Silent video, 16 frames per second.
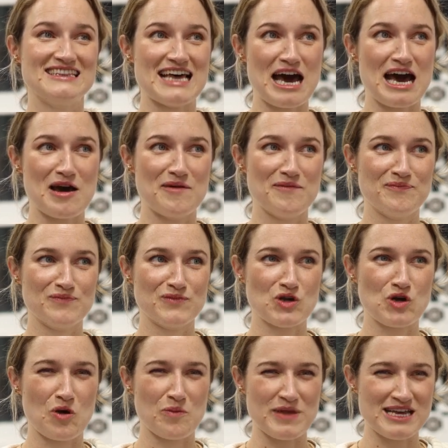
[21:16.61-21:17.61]
that
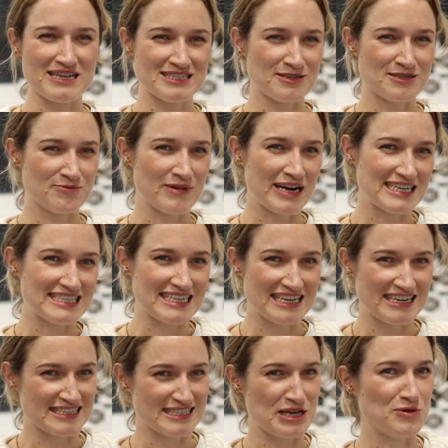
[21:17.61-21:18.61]
got me into
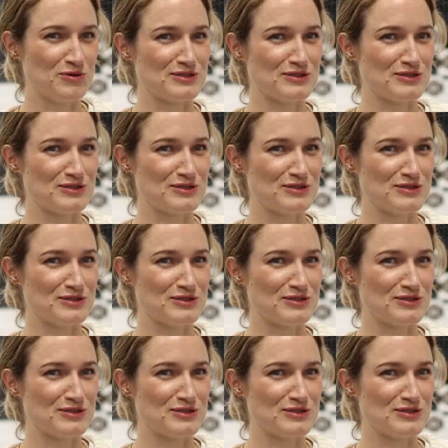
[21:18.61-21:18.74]
writing because they